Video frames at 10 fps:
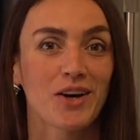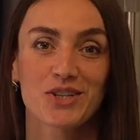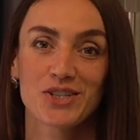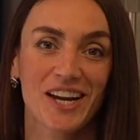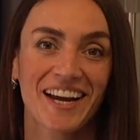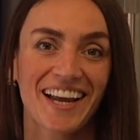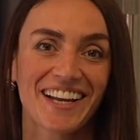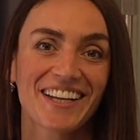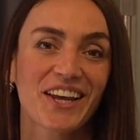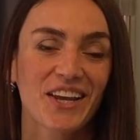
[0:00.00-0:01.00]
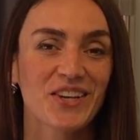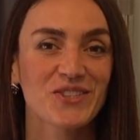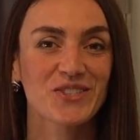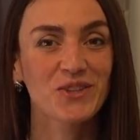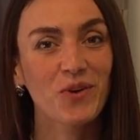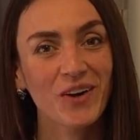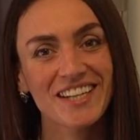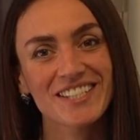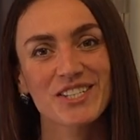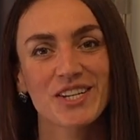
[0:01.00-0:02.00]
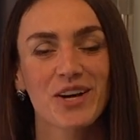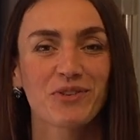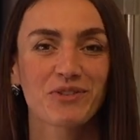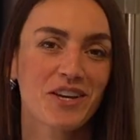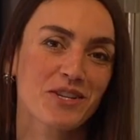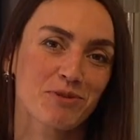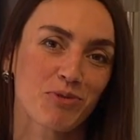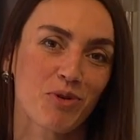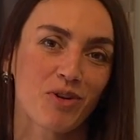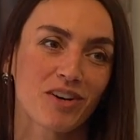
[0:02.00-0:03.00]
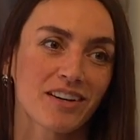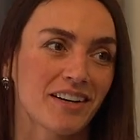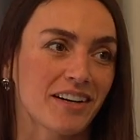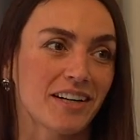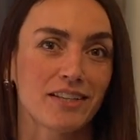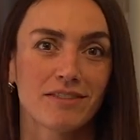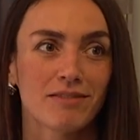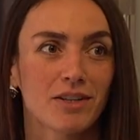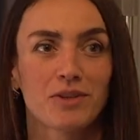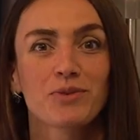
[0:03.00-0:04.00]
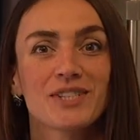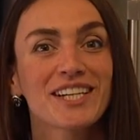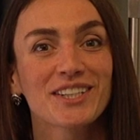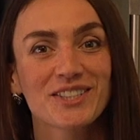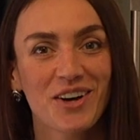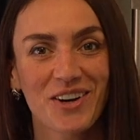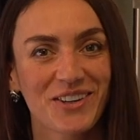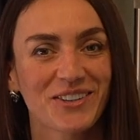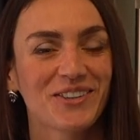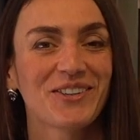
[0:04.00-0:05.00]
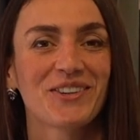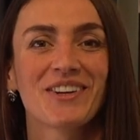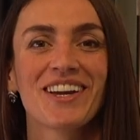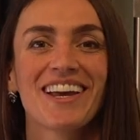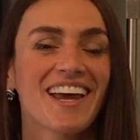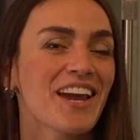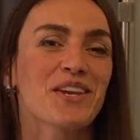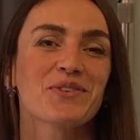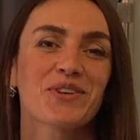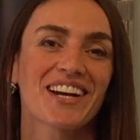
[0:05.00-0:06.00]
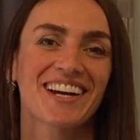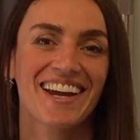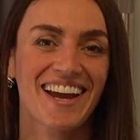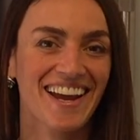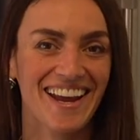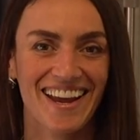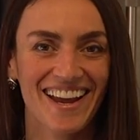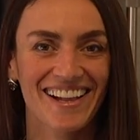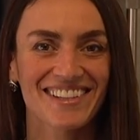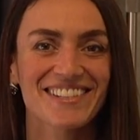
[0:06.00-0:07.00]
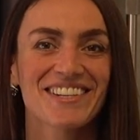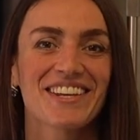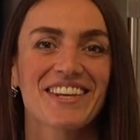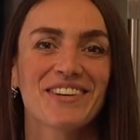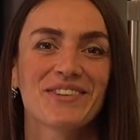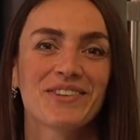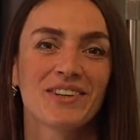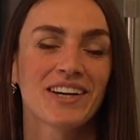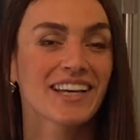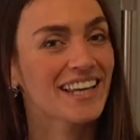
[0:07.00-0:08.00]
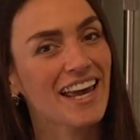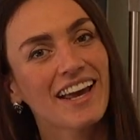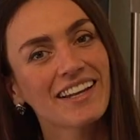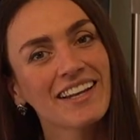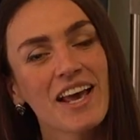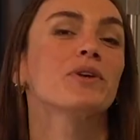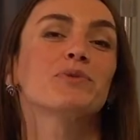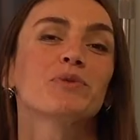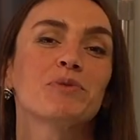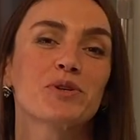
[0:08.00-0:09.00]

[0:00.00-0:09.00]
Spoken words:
share a link in your stories, share on Facebook, I don't know, TikTok, or anywhere else you can. It will be